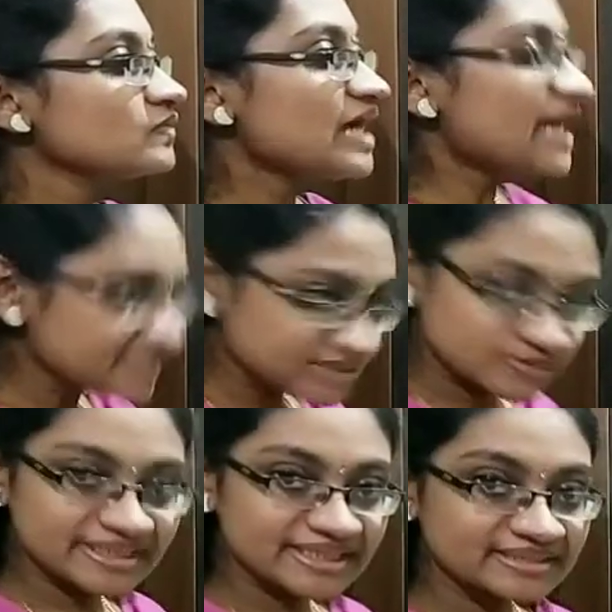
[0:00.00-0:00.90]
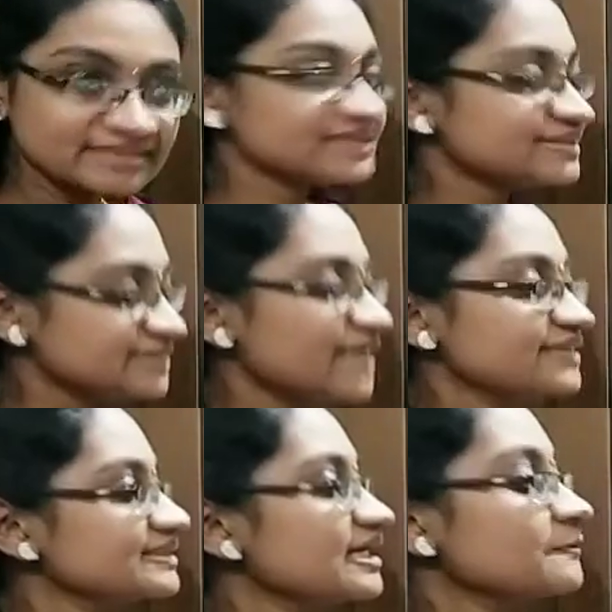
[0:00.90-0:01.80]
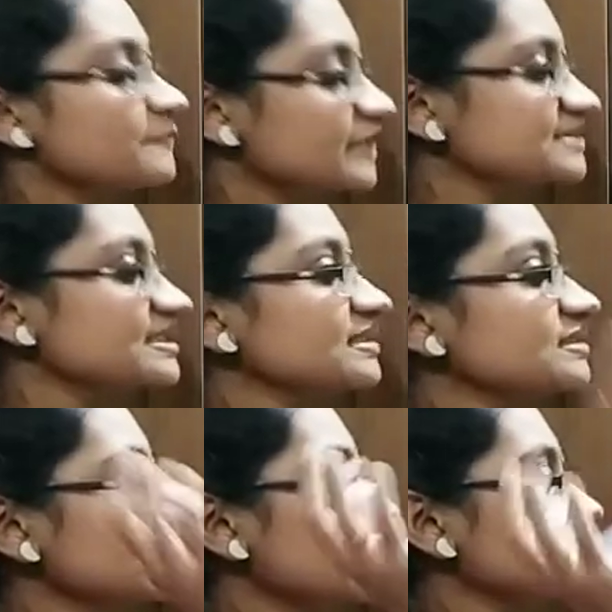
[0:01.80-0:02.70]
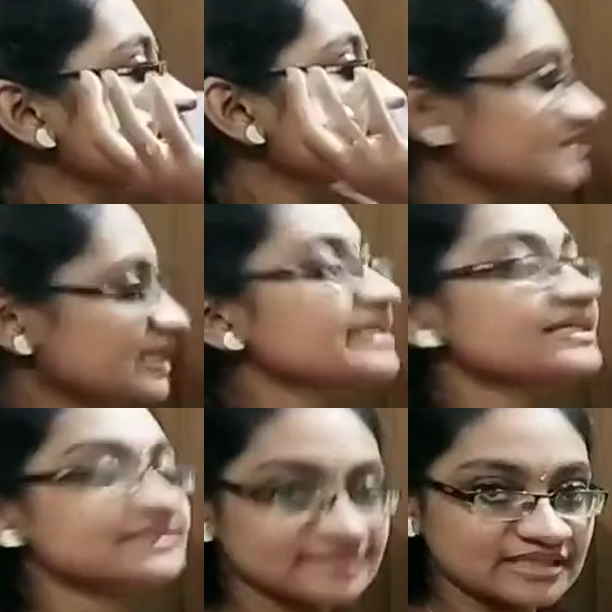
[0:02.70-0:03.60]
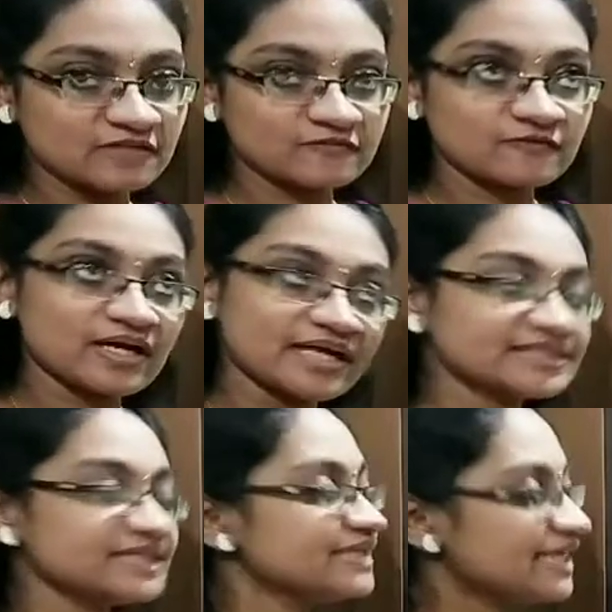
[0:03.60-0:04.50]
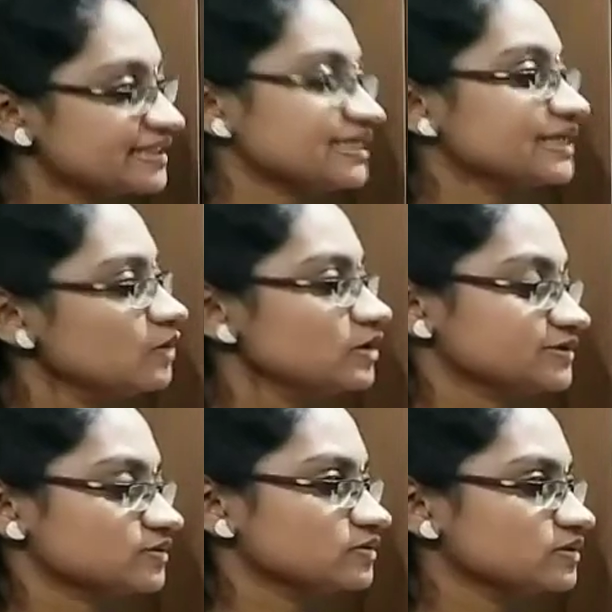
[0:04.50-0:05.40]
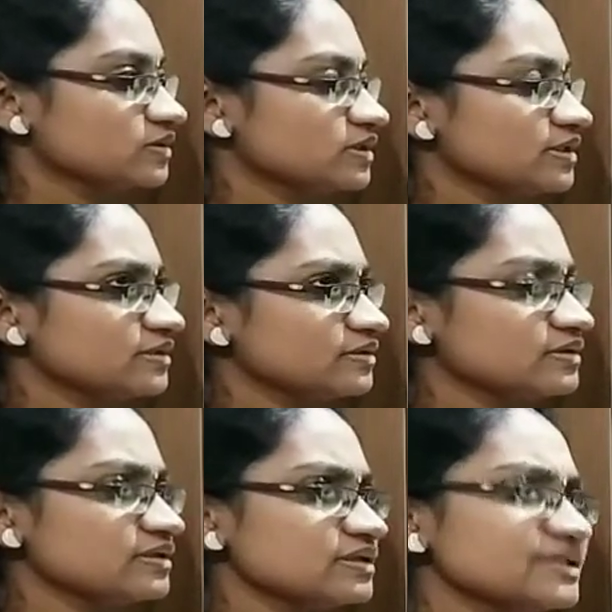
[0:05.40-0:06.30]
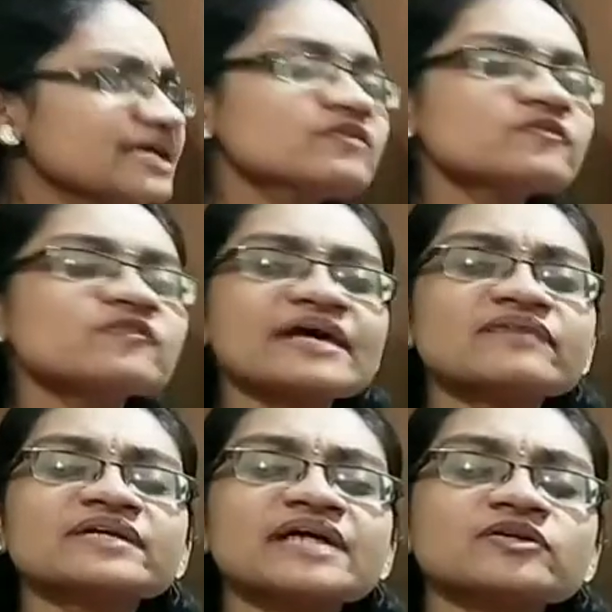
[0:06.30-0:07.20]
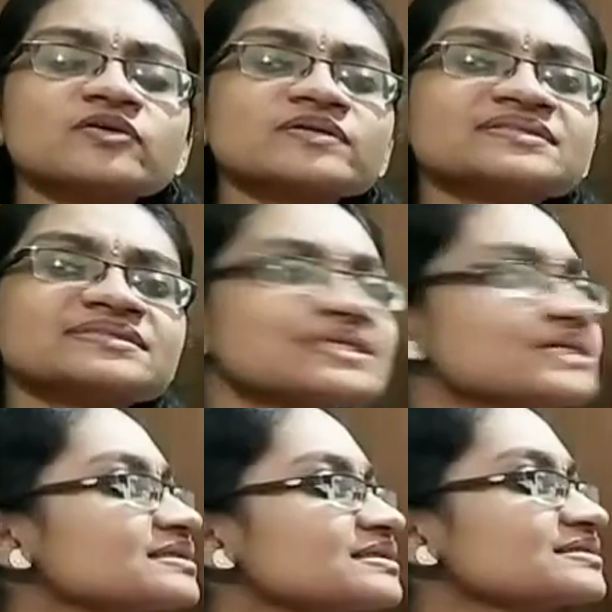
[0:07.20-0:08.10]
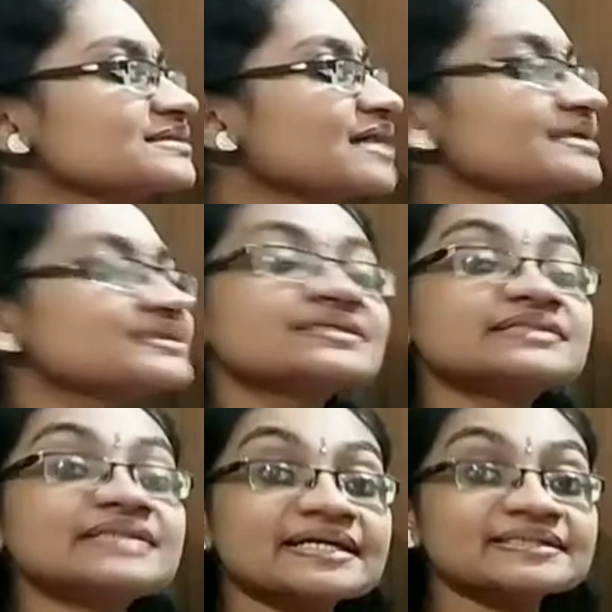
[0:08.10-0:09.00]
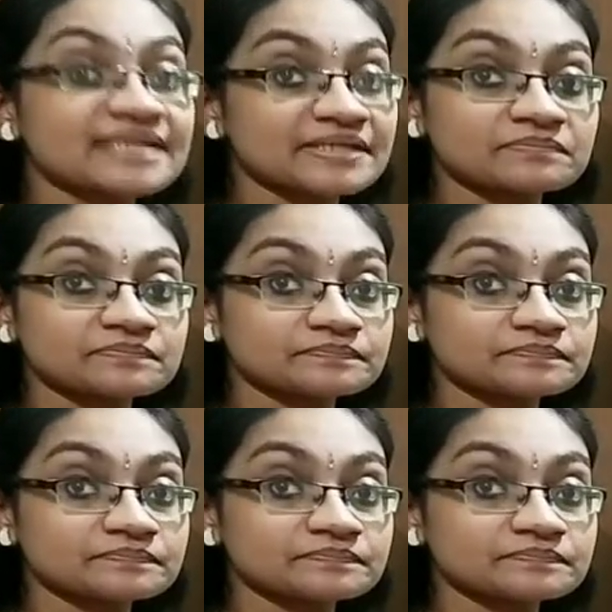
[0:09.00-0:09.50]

Actually, the stars are present at the sky itself at the daytime also. Then why we are not seeing these stars at daytime?